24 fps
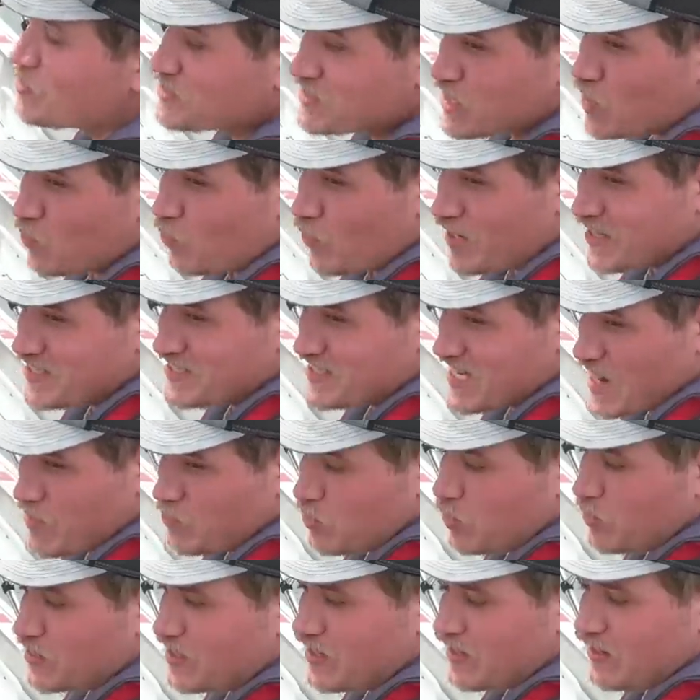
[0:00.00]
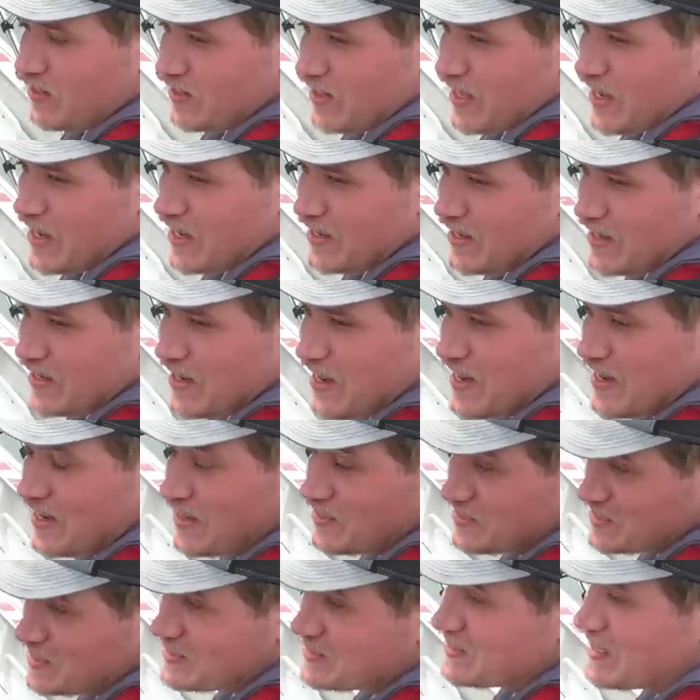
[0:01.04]
was that one time we went on a lake and
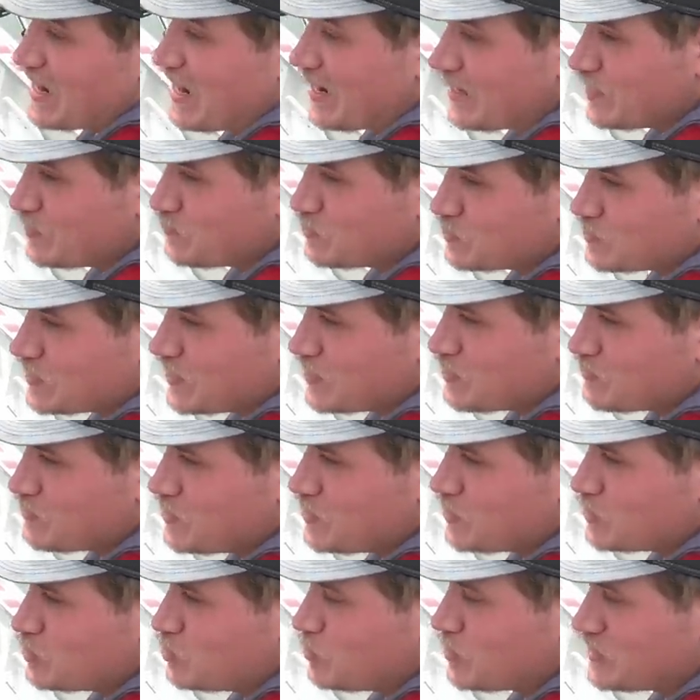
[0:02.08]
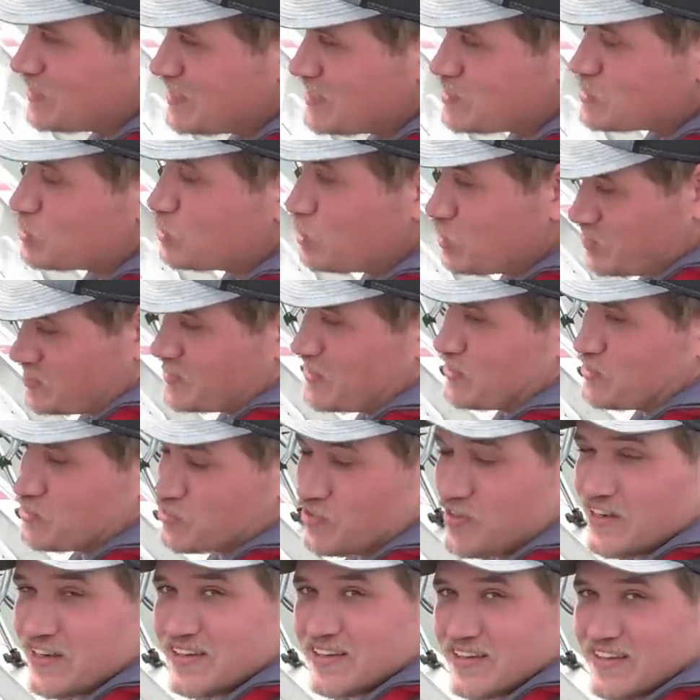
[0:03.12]
it did kind of look like a vehicle, but this looks like a
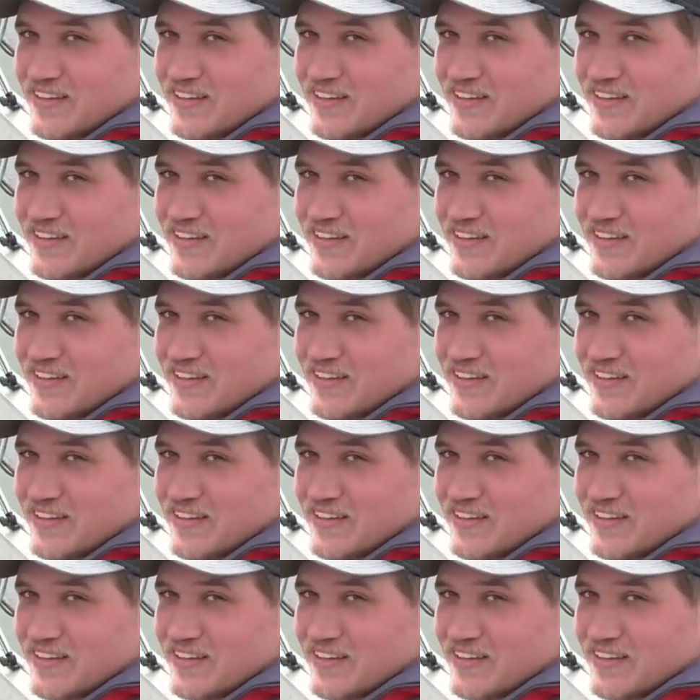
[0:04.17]
truck.